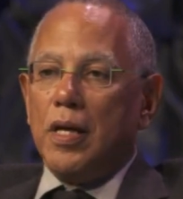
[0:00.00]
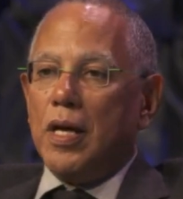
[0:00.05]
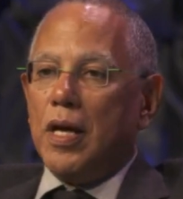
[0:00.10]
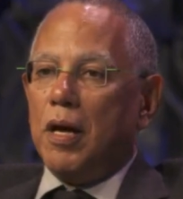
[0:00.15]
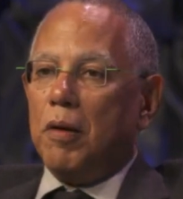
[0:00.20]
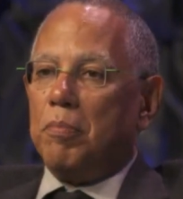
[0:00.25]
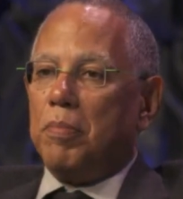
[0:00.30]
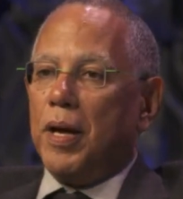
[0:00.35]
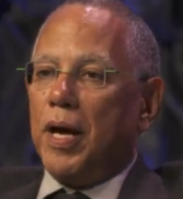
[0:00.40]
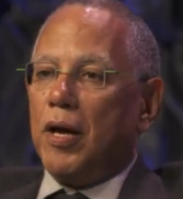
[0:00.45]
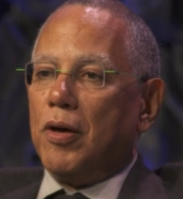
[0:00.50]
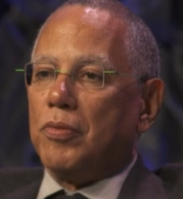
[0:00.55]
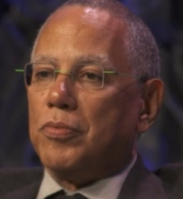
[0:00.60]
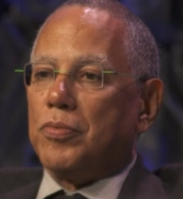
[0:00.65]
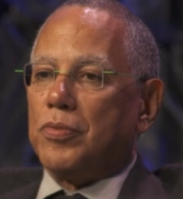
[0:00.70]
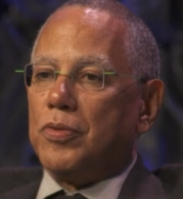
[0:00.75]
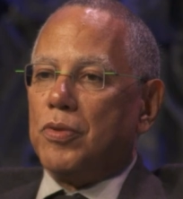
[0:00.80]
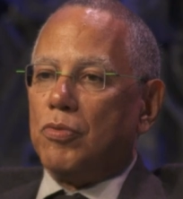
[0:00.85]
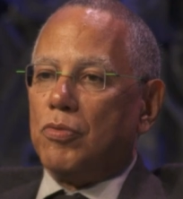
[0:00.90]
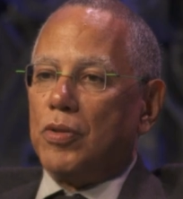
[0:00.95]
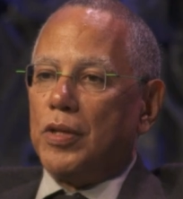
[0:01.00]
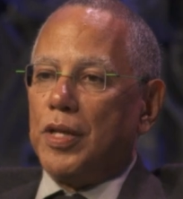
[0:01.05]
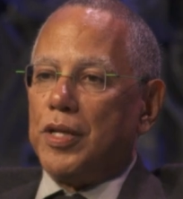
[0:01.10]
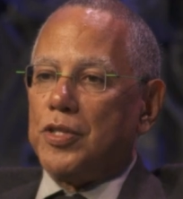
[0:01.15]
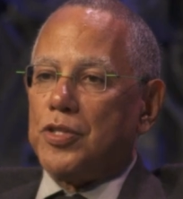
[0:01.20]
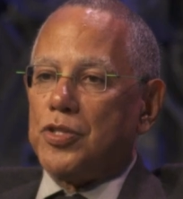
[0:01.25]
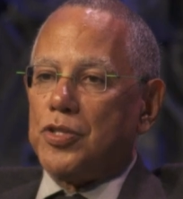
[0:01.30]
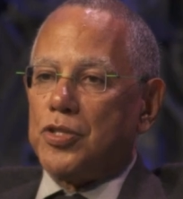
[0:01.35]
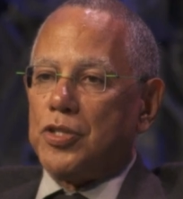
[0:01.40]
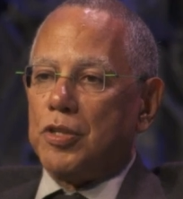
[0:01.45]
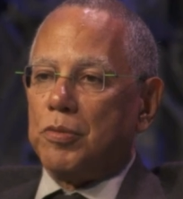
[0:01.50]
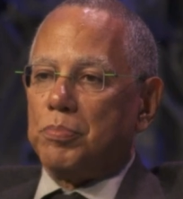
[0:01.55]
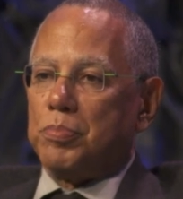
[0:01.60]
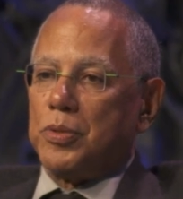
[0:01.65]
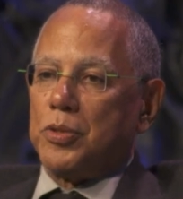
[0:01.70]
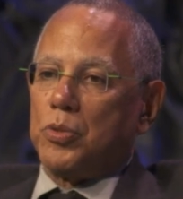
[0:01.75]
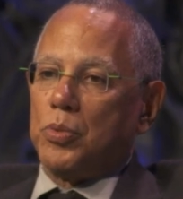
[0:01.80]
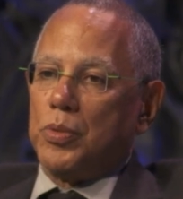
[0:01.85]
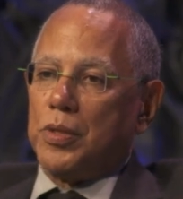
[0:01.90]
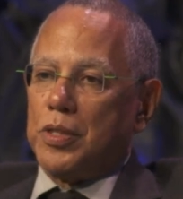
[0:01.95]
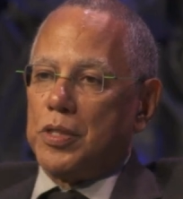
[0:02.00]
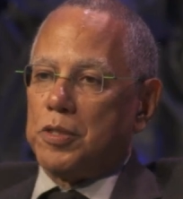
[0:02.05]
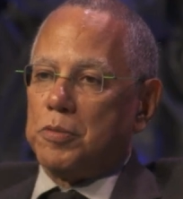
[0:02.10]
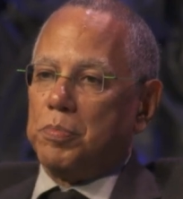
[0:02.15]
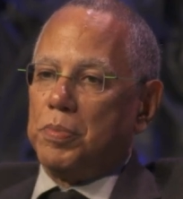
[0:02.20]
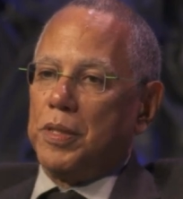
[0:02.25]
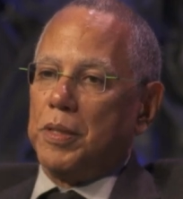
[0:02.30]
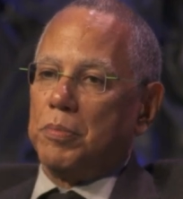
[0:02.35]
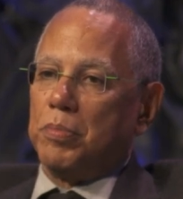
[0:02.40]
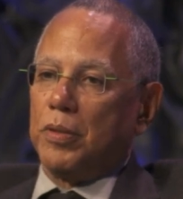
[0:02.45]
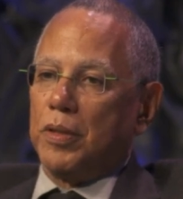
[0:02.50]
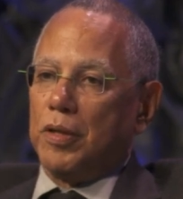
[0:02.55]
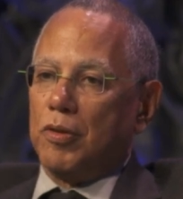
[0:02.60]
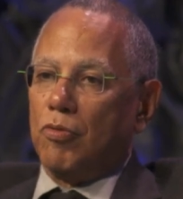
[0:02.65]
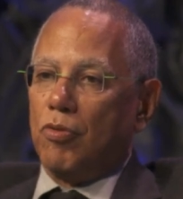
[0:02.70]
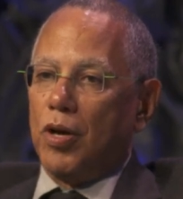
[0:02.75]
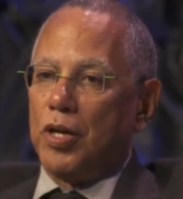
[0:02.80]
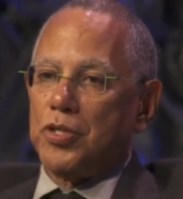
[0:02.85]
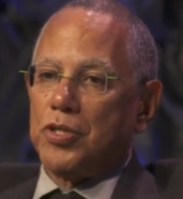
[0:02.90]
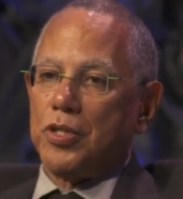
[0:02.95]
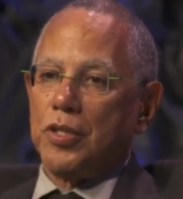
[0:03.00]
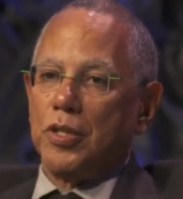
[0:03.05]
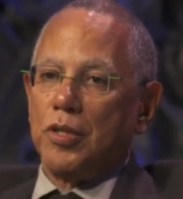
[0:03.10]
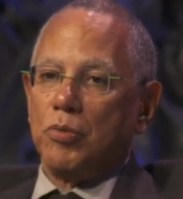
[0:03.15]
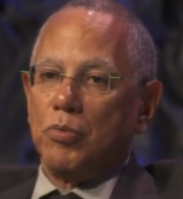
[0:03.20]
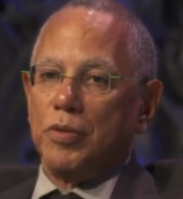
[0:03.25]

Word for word: about the relationship between his people and Russia.